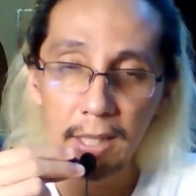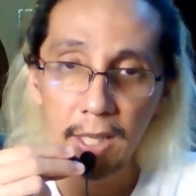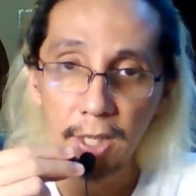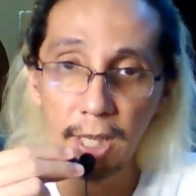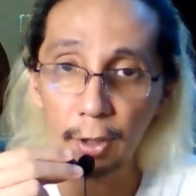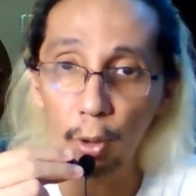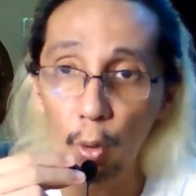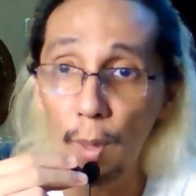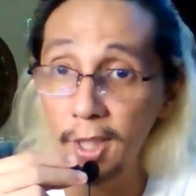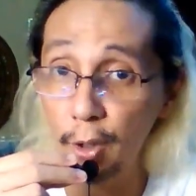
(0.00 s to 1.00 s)
Satoko
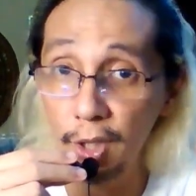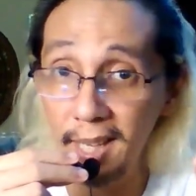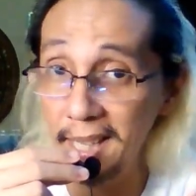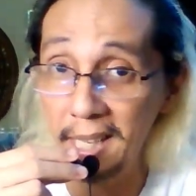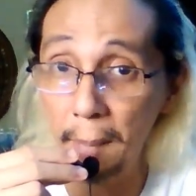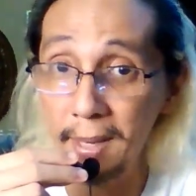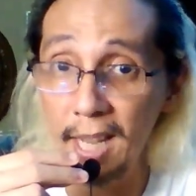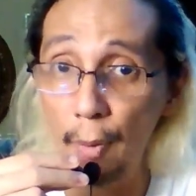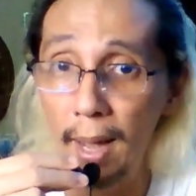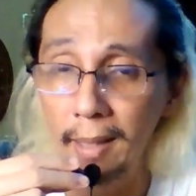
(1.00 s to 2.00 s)
wants to stay in
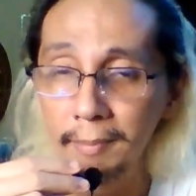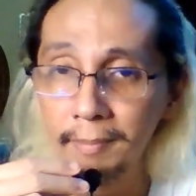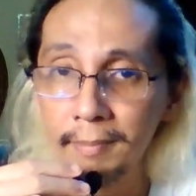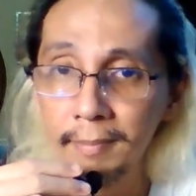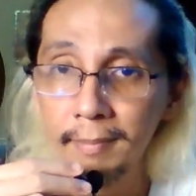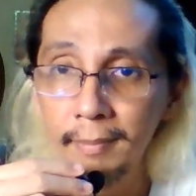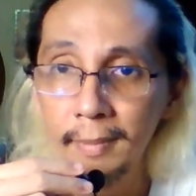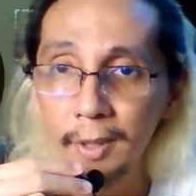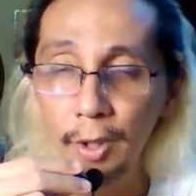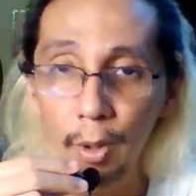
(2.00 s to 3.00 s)
Hinamizawa.
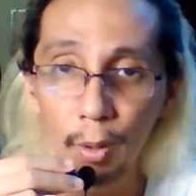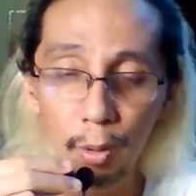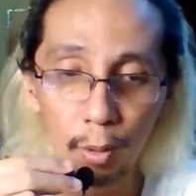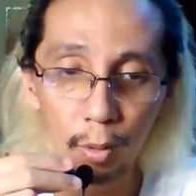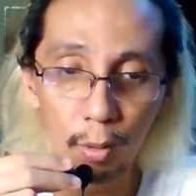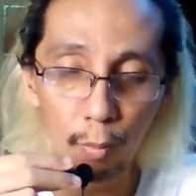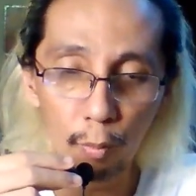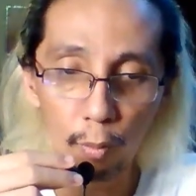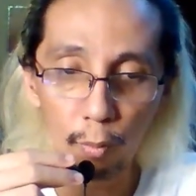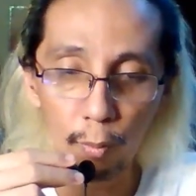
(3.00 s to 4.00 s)
So
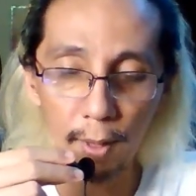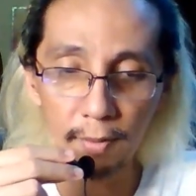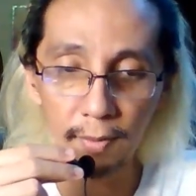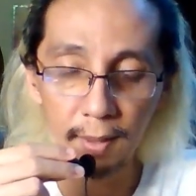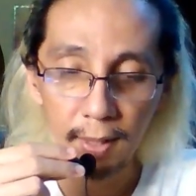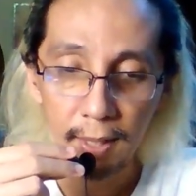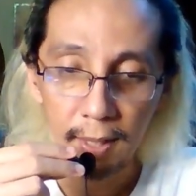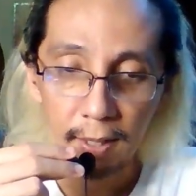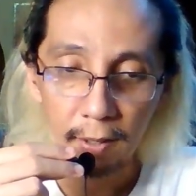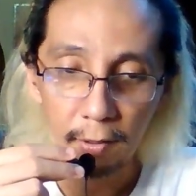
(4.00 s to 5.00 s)
when
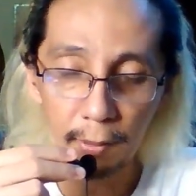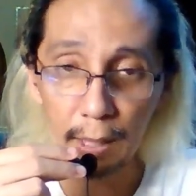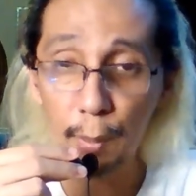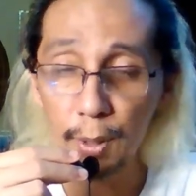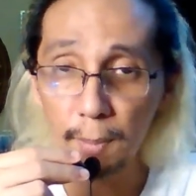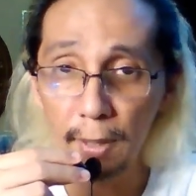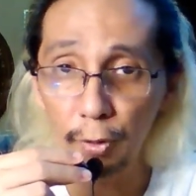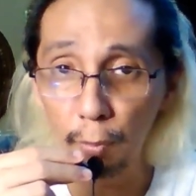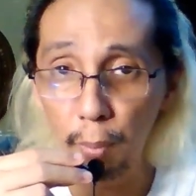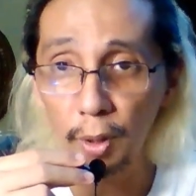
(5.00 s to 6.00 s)
Rika was about
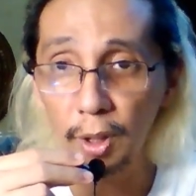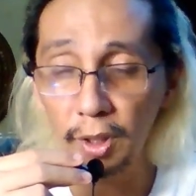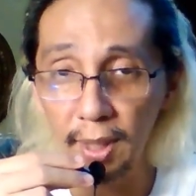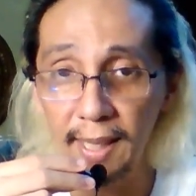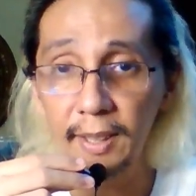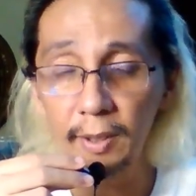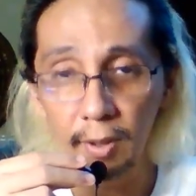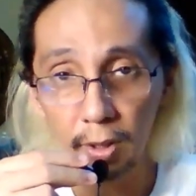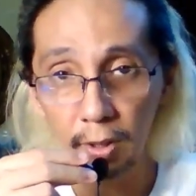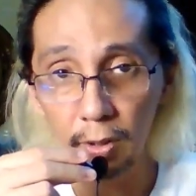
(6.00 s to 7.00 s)
to board the train
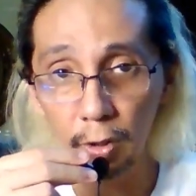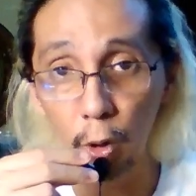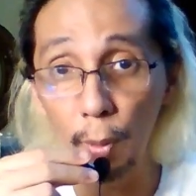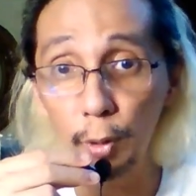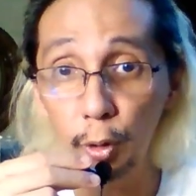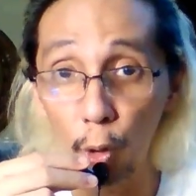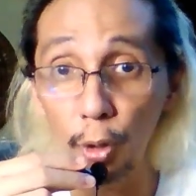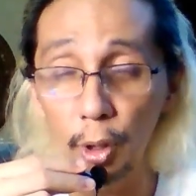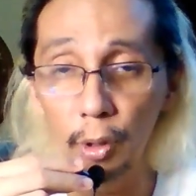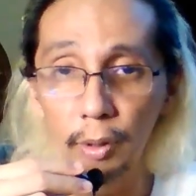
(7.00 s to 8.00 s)
going to
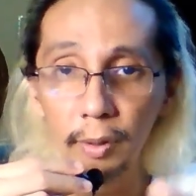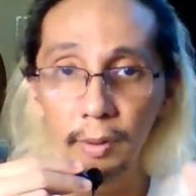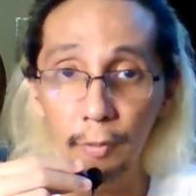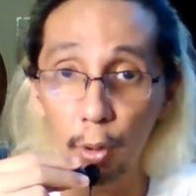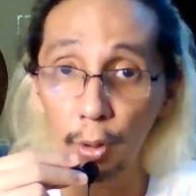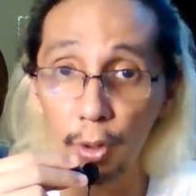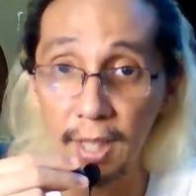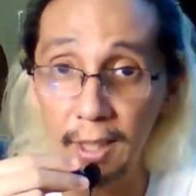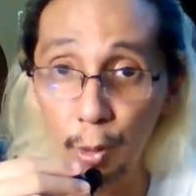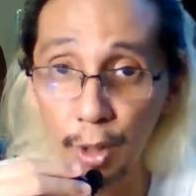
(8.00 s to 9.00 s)
Tokyo, of course to
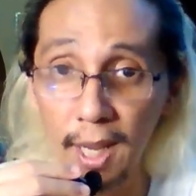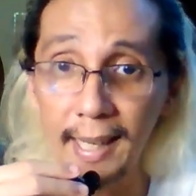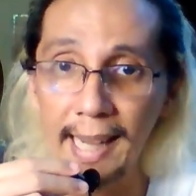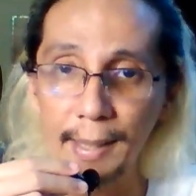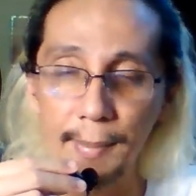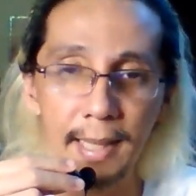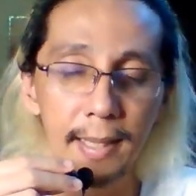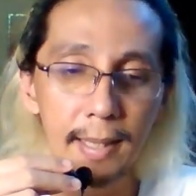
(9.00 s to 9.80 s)
St. Lucia Academy,